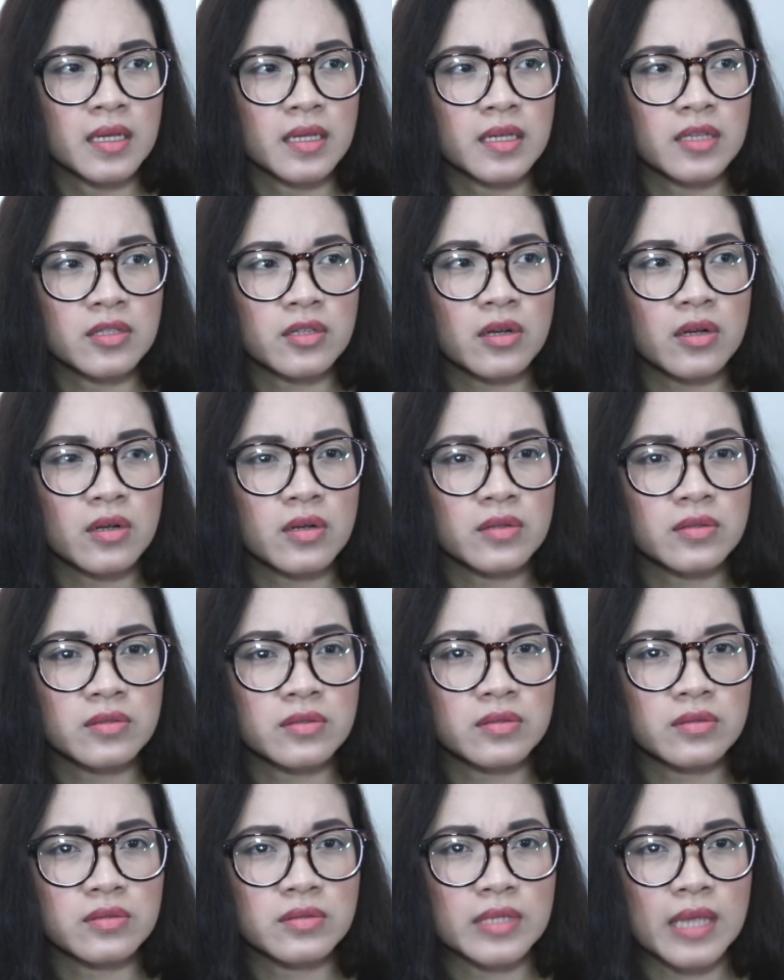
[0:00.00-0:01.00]
it's all
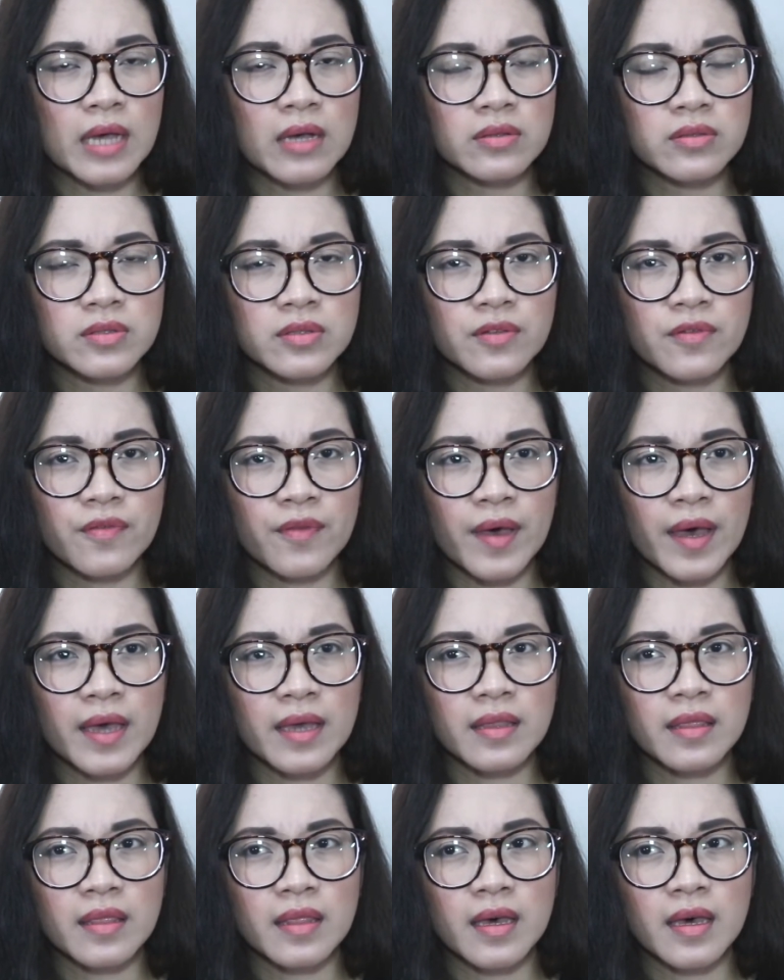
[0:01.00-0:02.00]
down to the
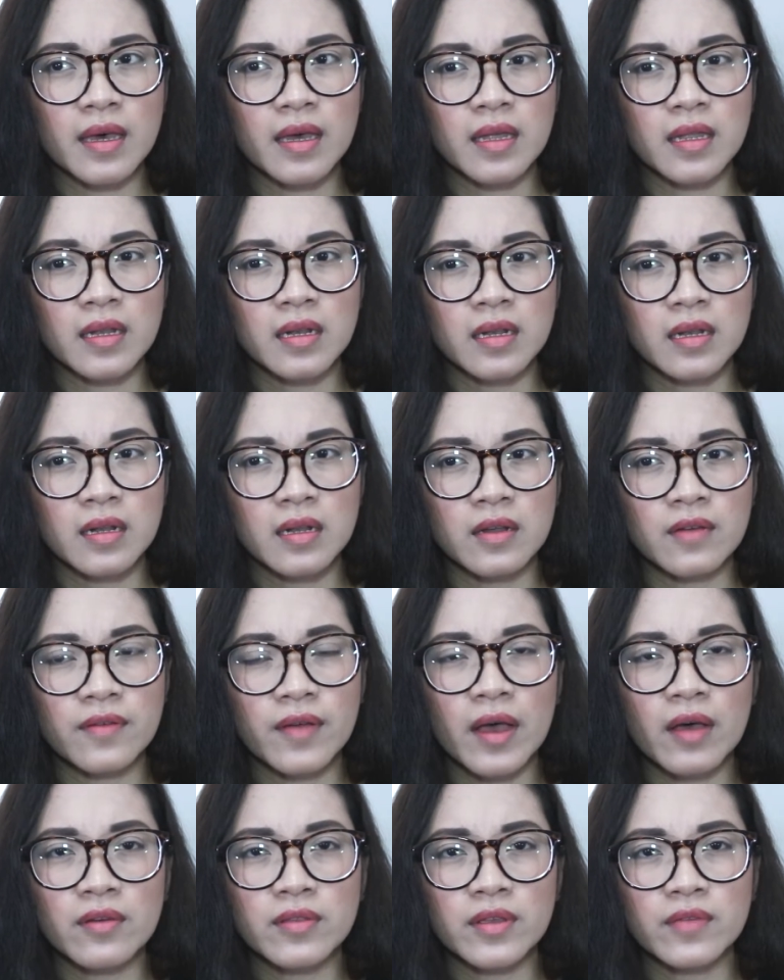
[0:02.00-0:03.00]
fact that of
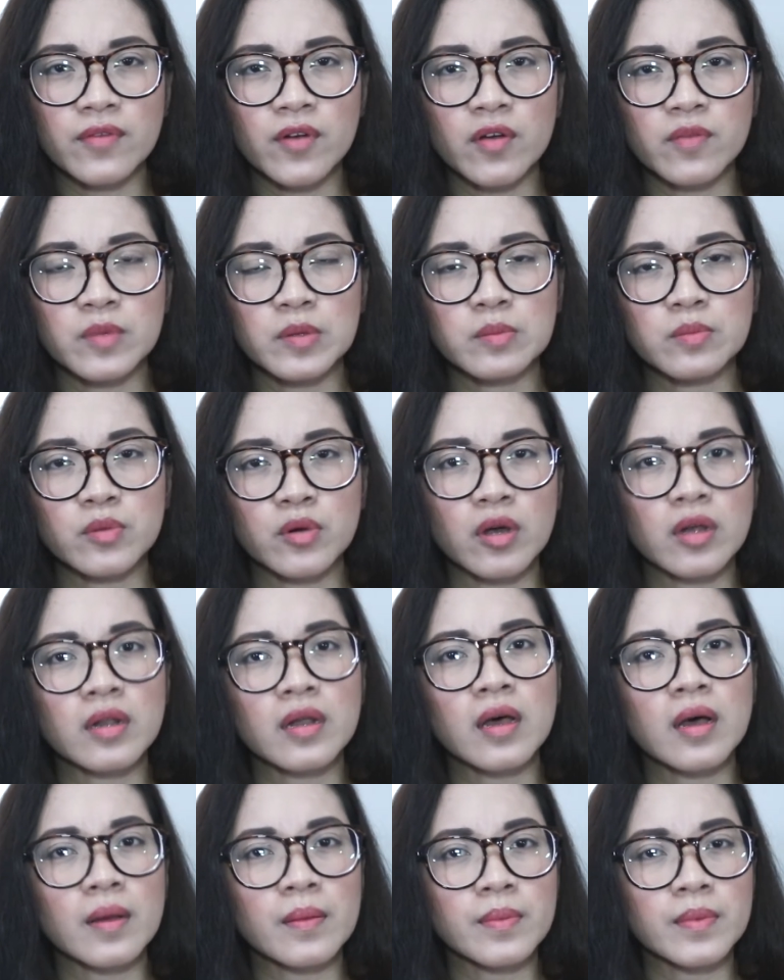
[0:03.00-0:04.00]
how they've all been brought
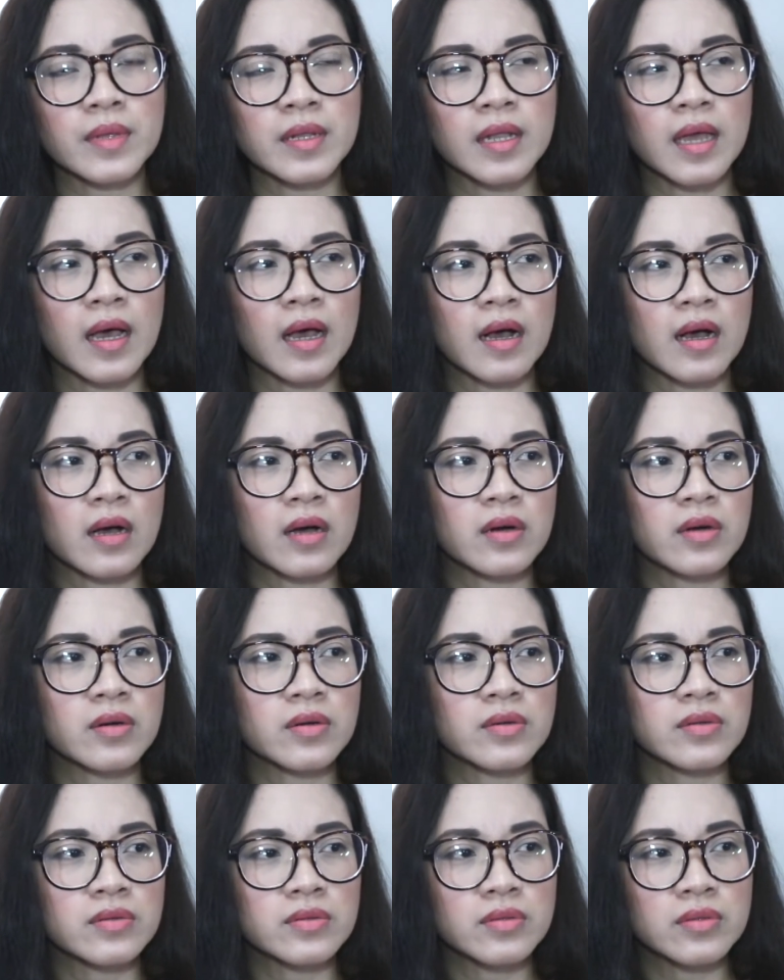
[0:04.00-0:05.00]
up and
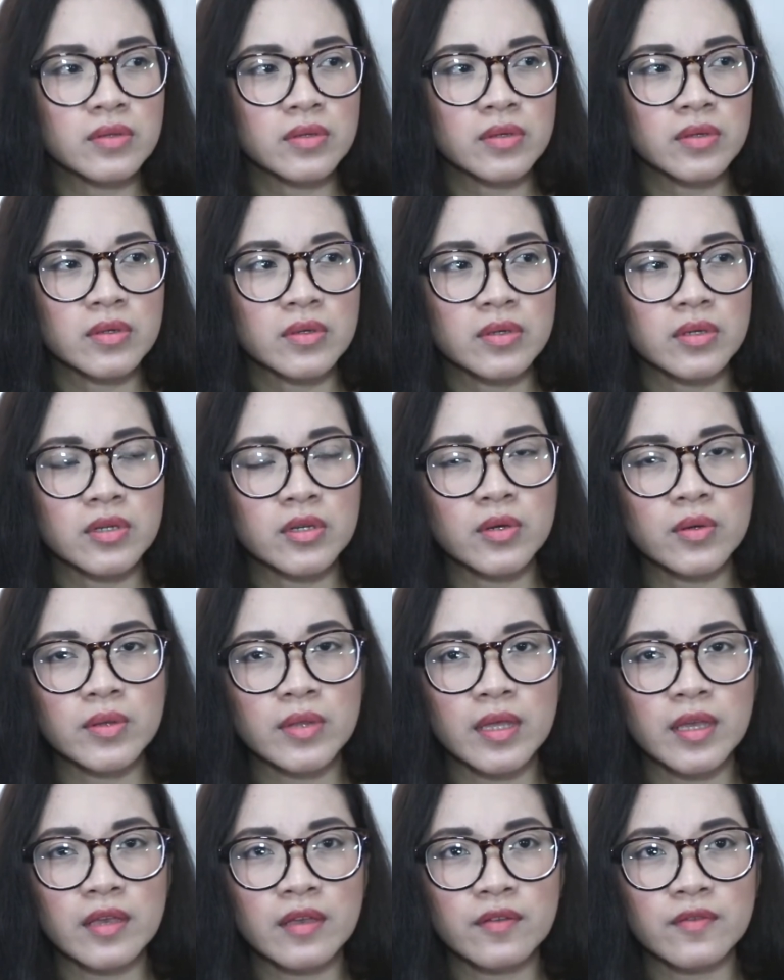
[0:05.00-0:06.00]
how, you know,
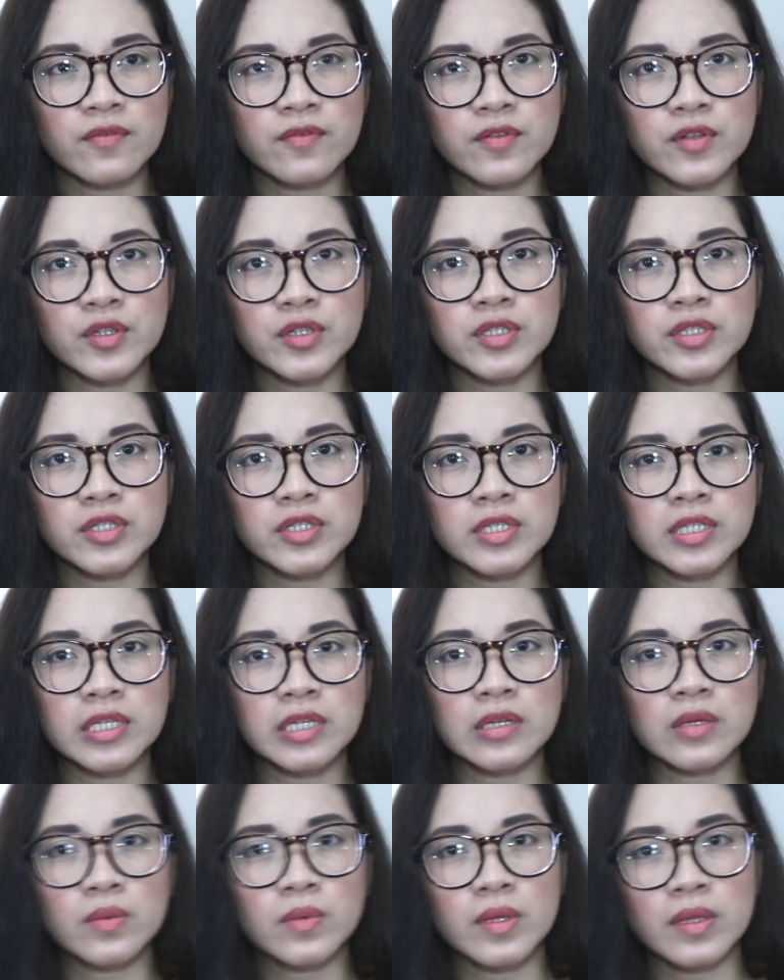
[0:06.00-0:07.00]
they've learned to
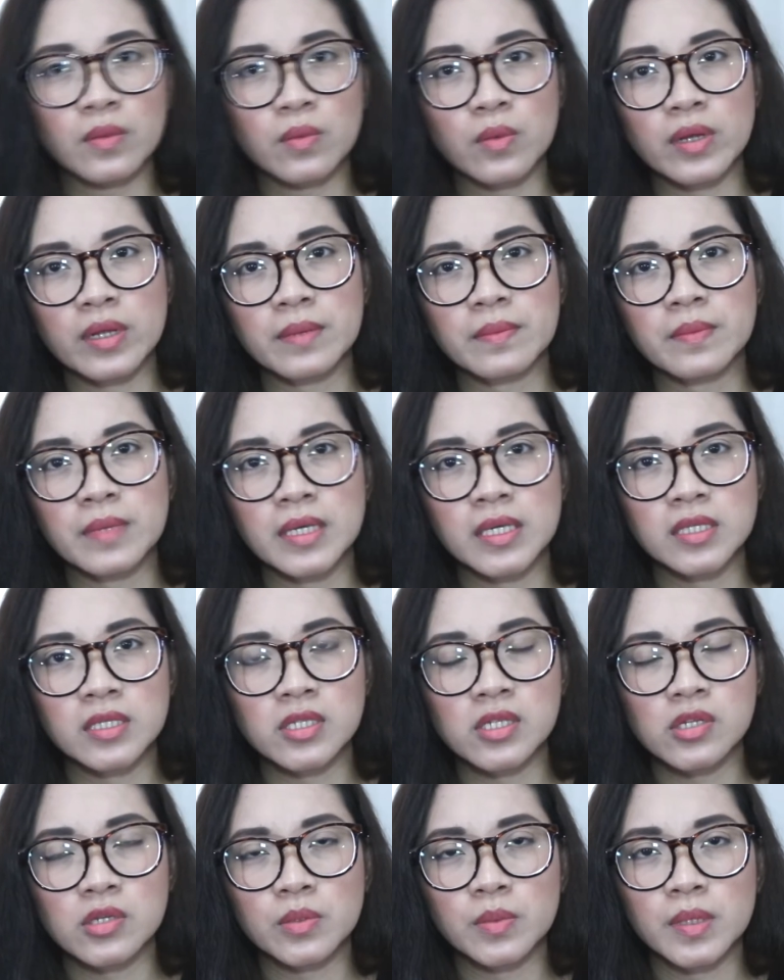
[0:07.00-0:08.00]
deal with what it
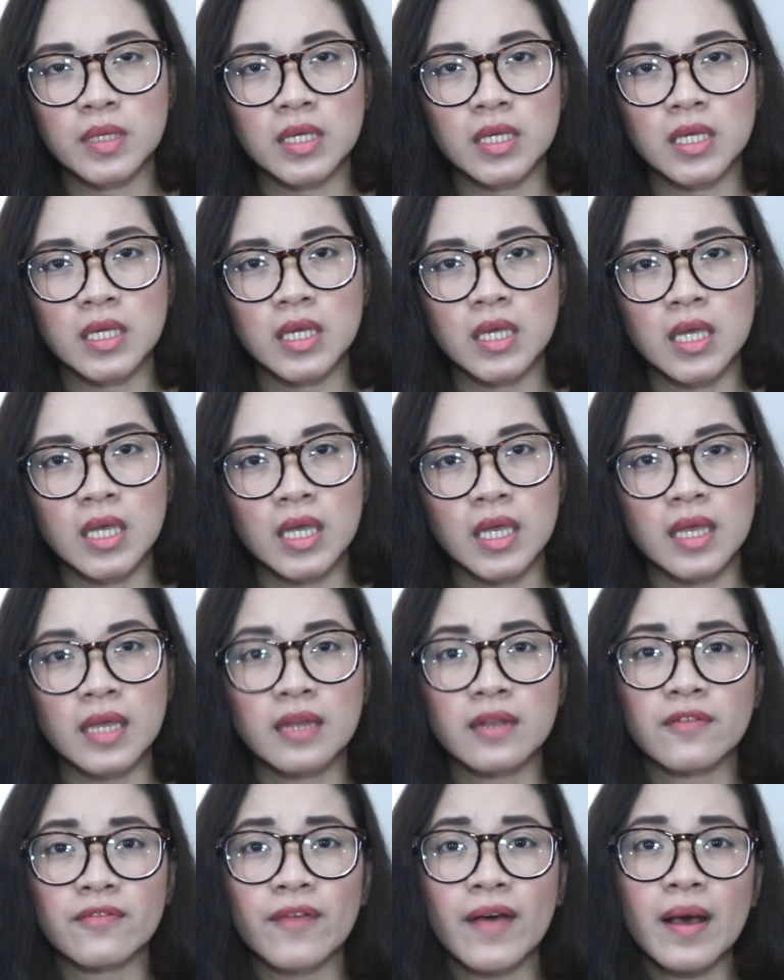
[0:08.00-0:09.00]
means to be
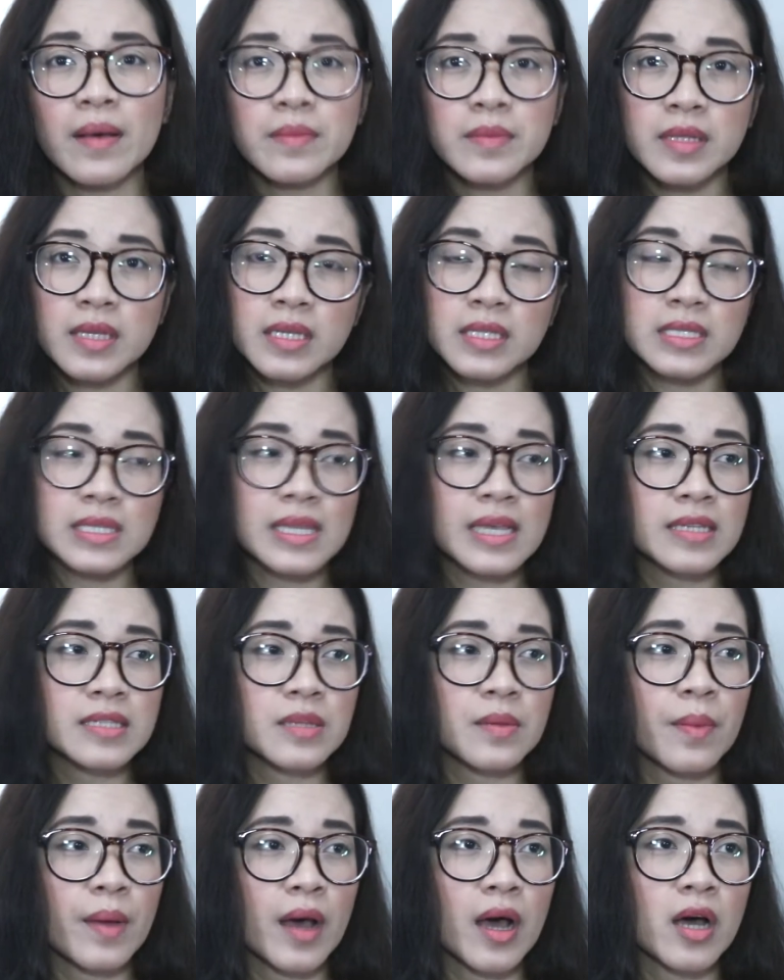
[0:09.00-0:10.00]
in a family. It's less
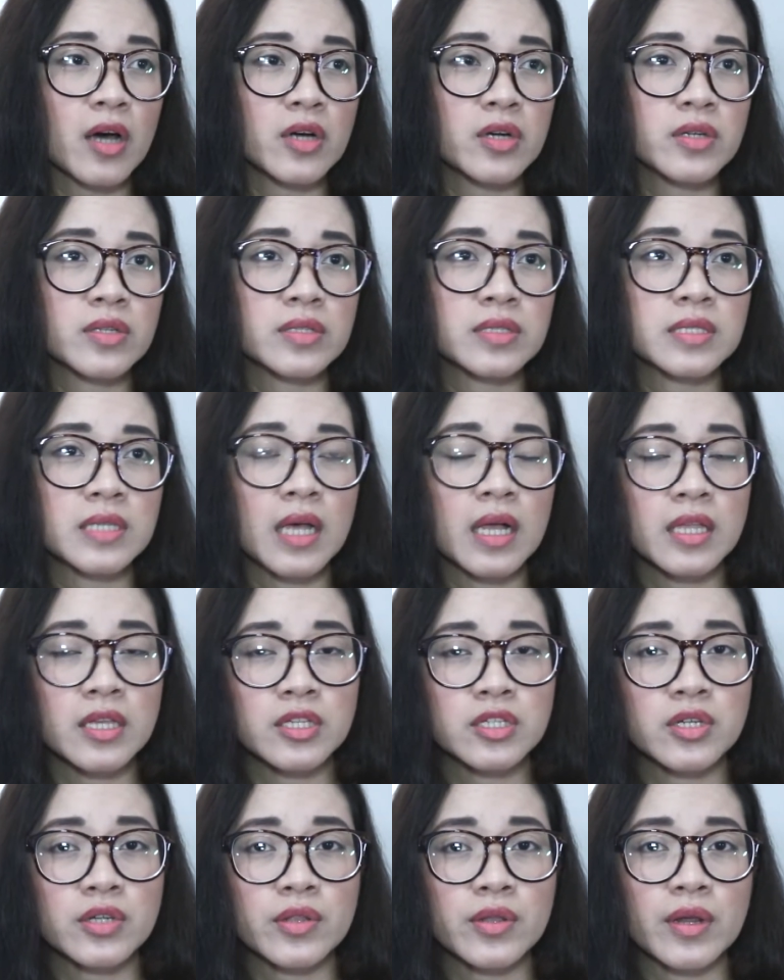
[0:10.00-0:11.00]
about telling
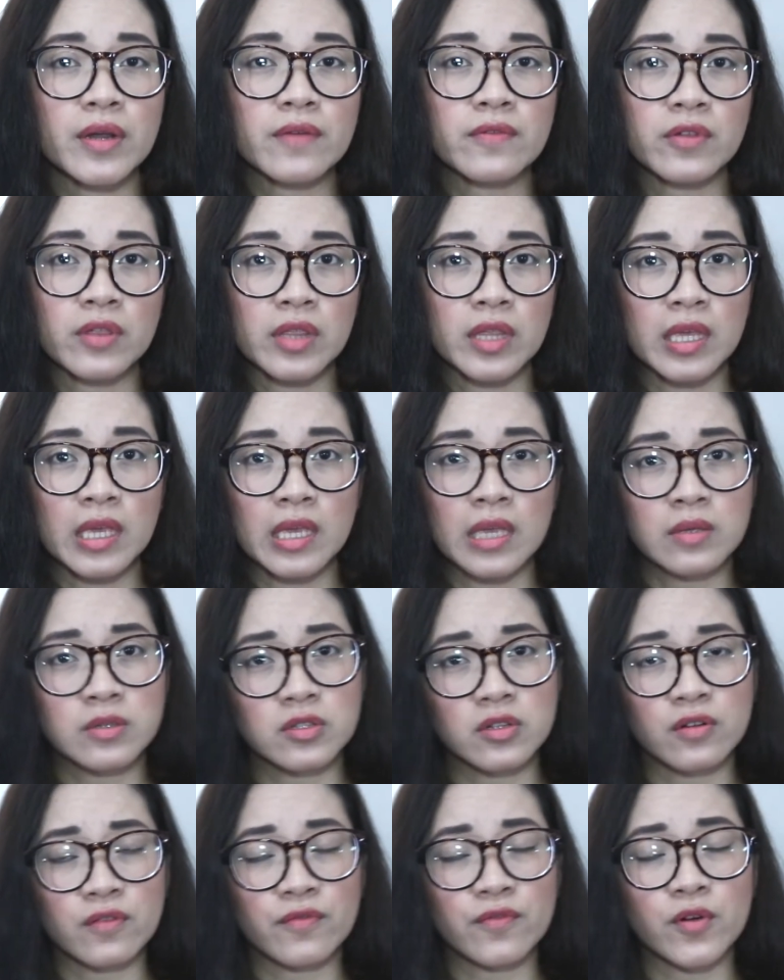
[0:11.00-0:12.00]
each other everything and
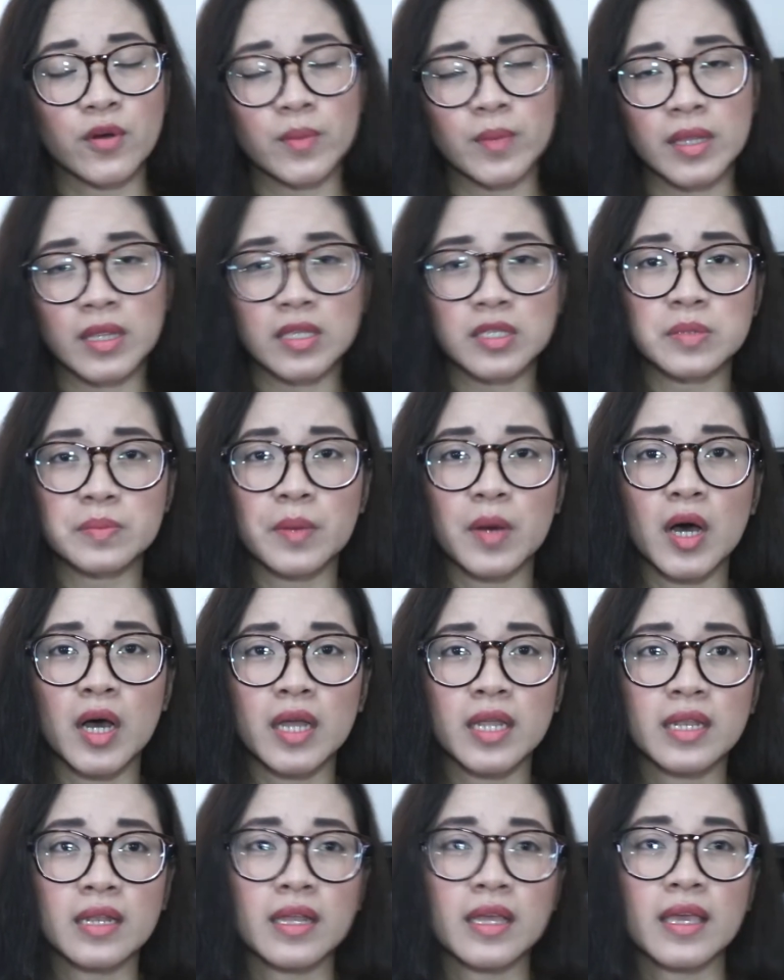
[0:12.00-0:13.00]
sort of forming this
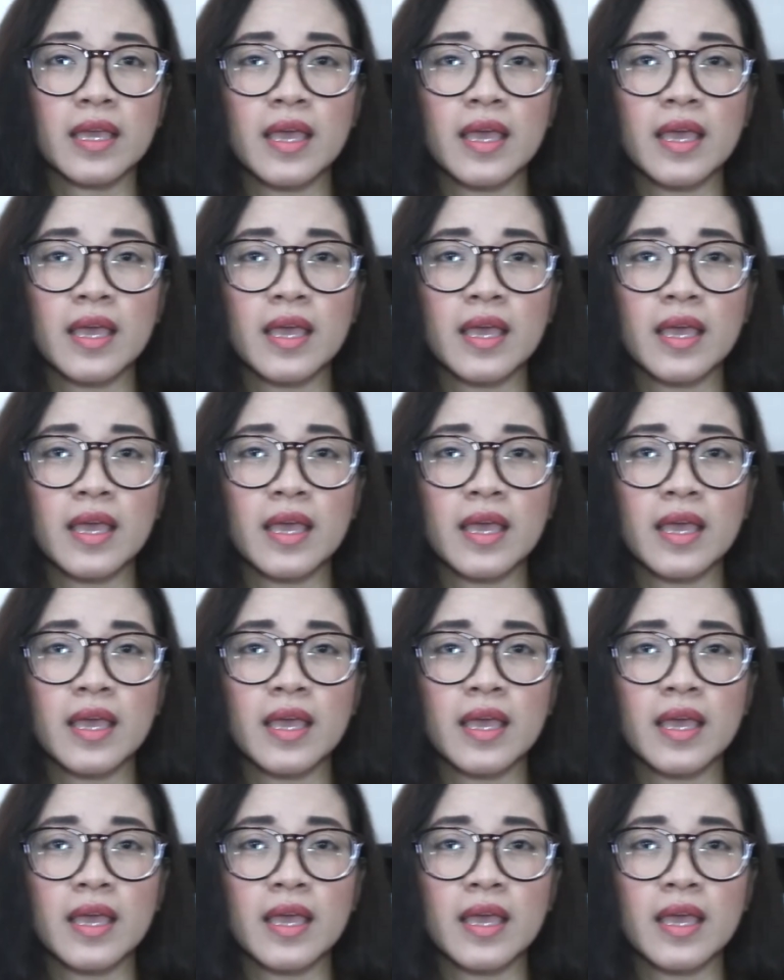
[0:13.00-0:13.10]
bond like,